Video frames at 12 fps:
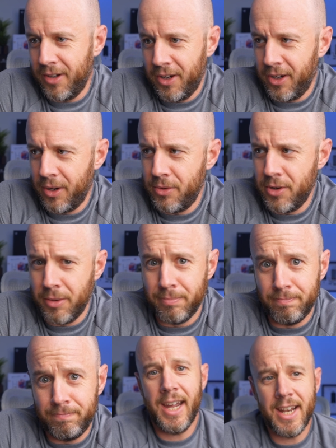going to go numb.
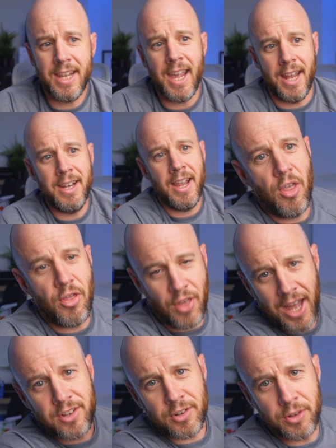And again,
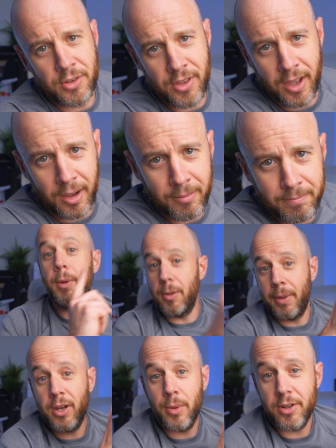that's a good thing. But the
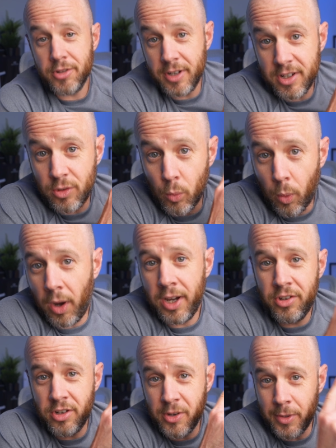big question is, why
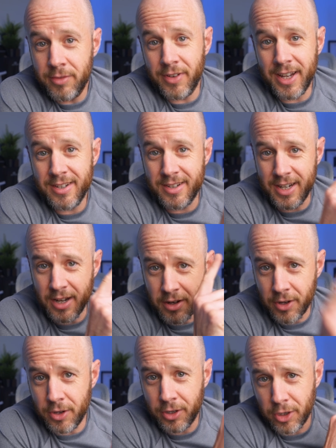should you invest in an
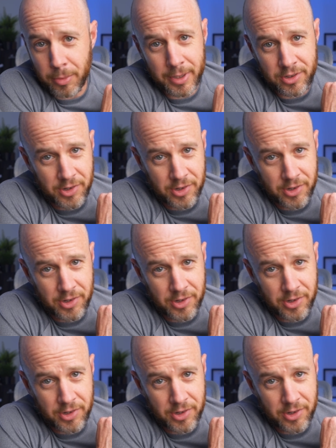ergonomic